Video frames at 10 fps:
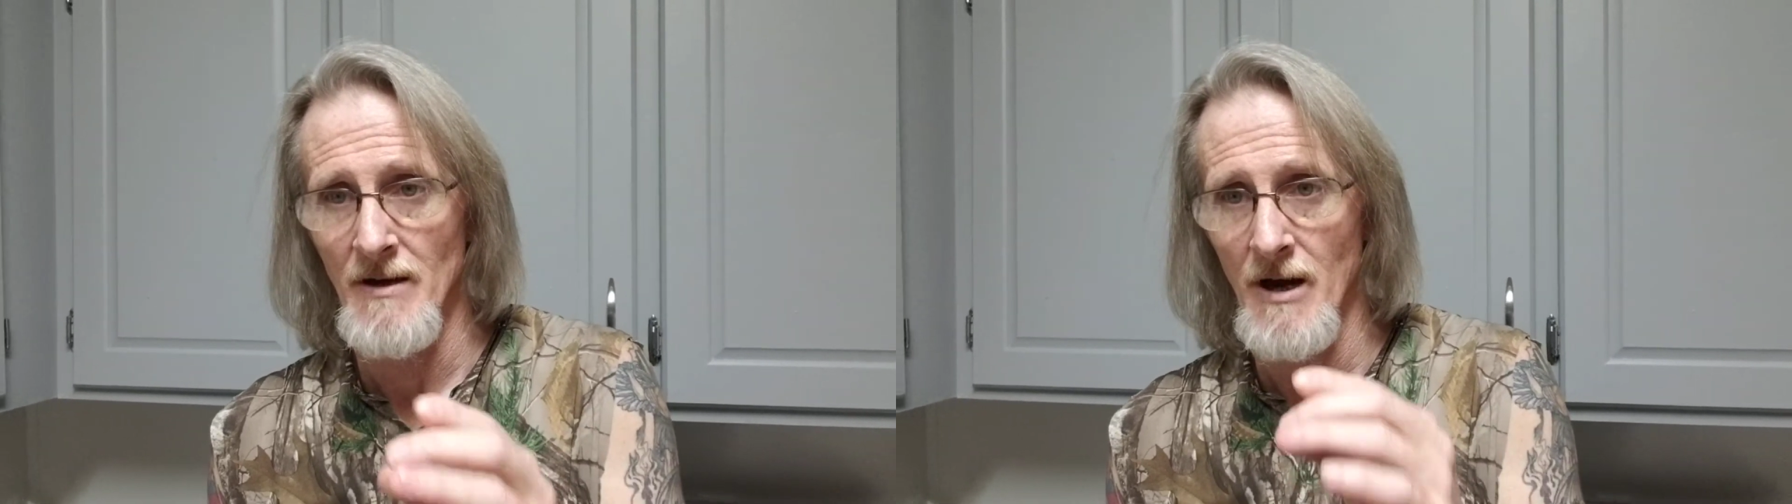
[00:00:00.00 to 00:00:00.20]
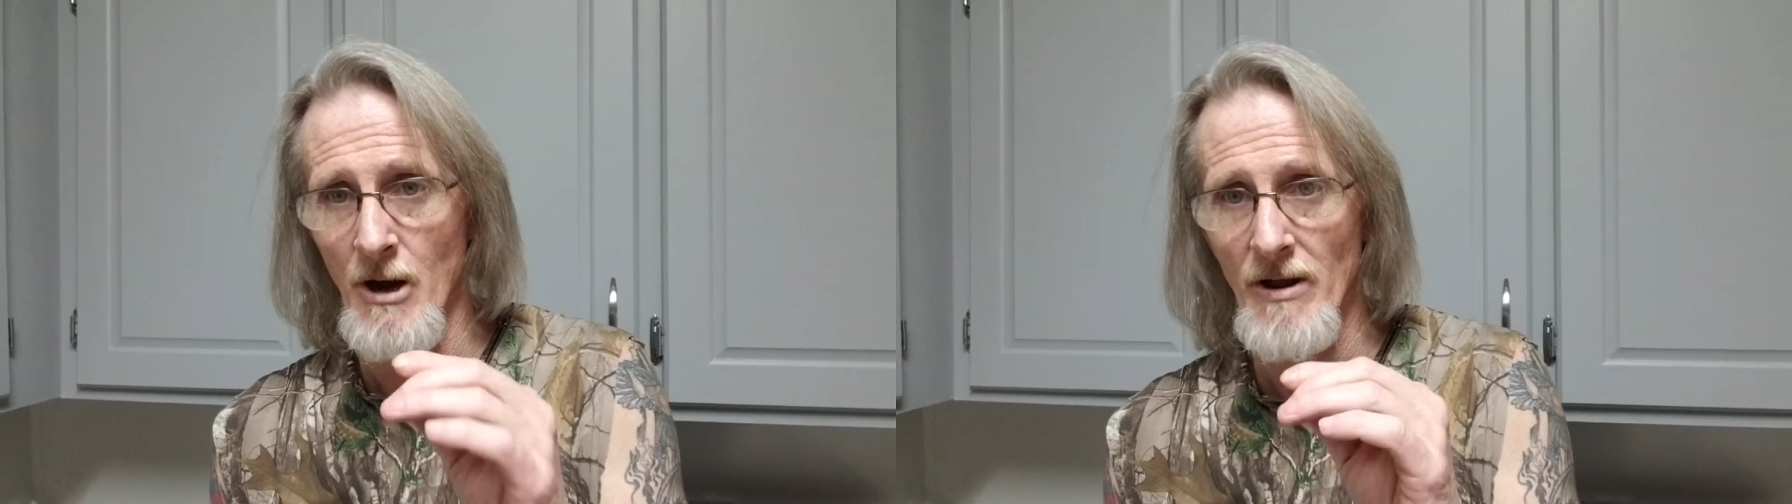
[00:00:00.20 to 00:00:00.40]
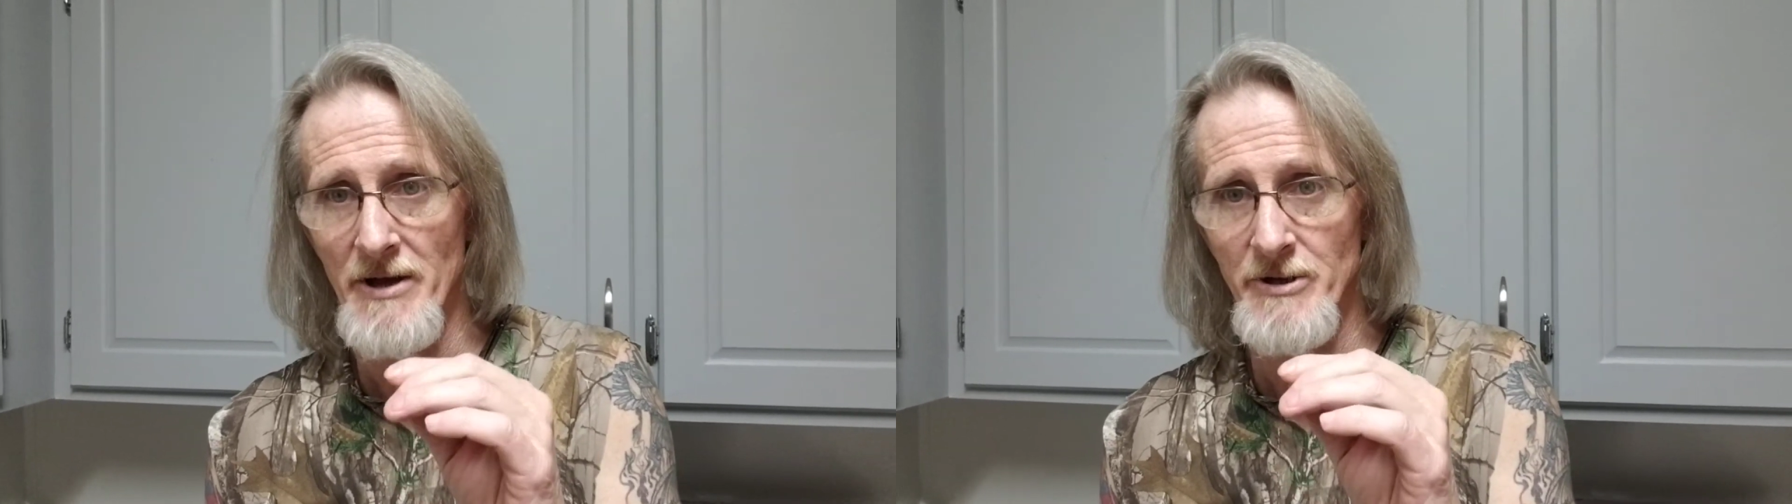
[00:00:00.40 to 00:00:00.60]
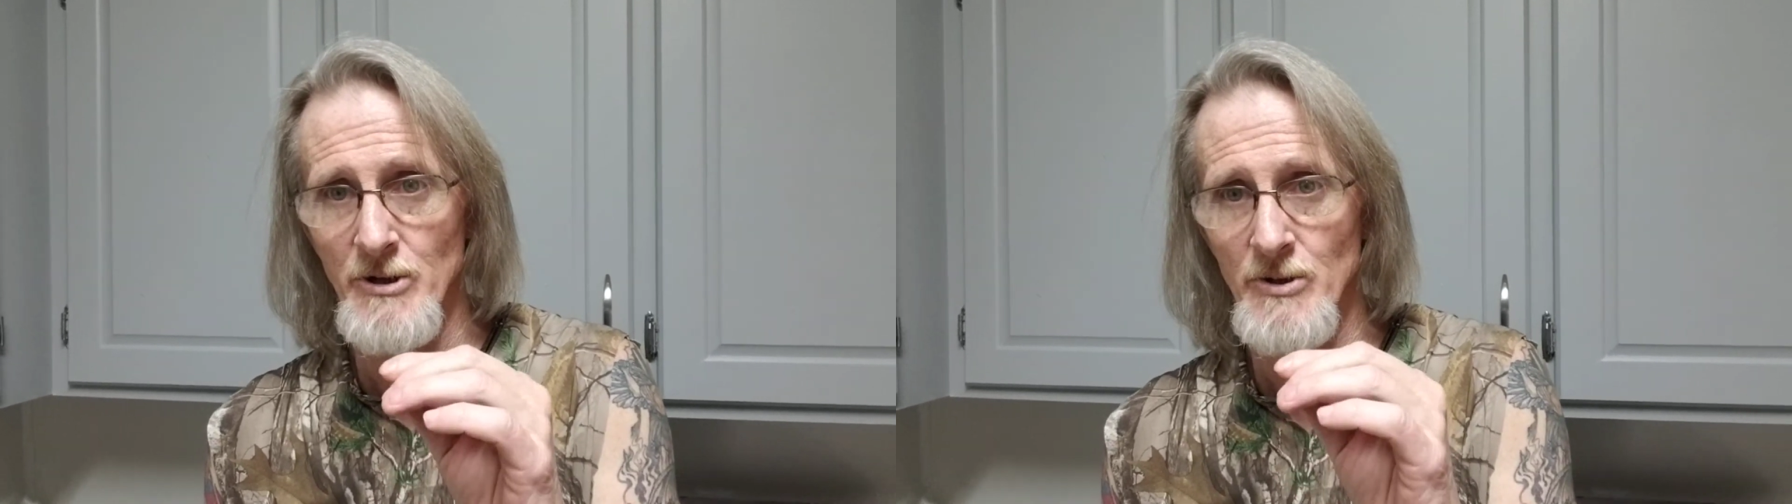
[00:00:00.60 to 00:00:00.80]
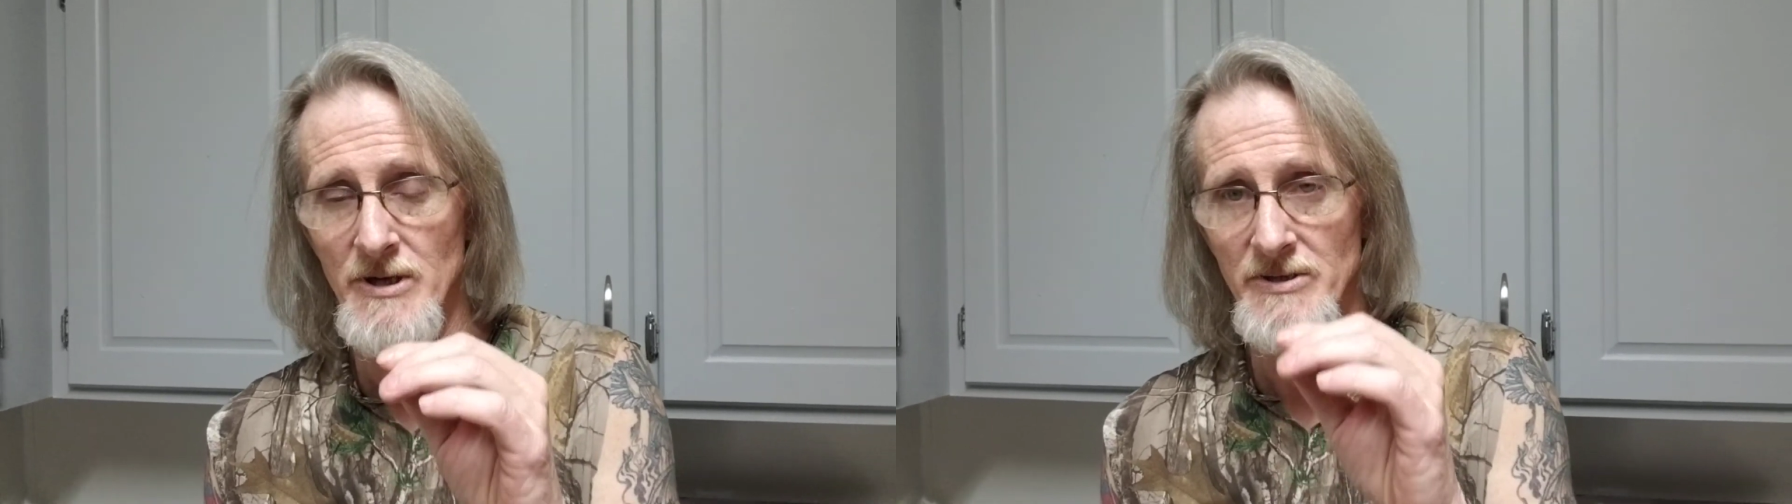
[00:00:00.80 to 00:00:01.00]
All I
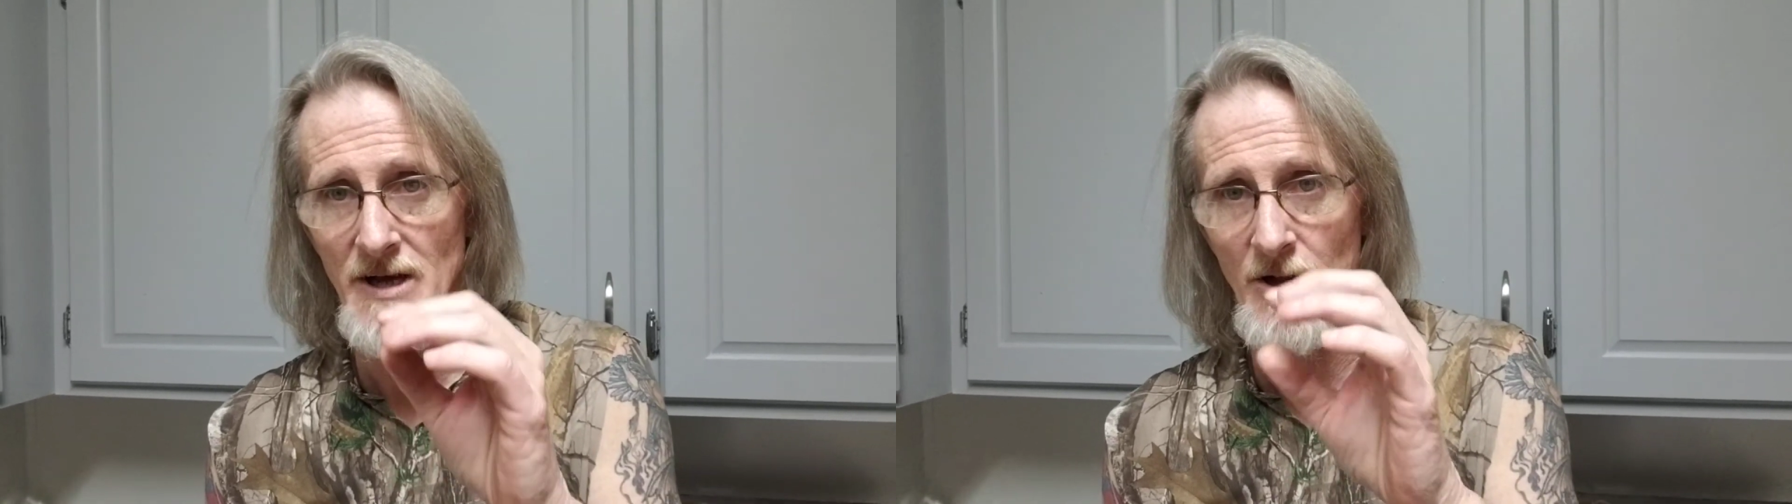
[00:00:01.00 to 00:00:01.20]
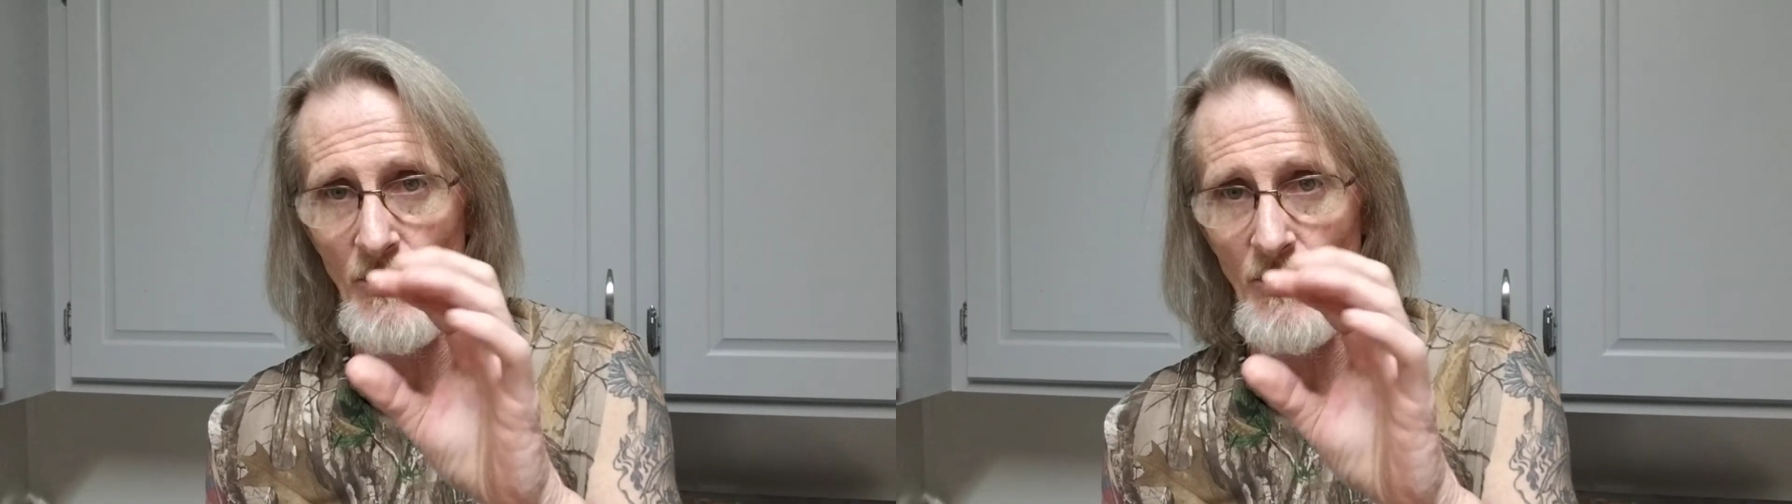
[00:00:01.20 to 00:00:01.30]
do is I'll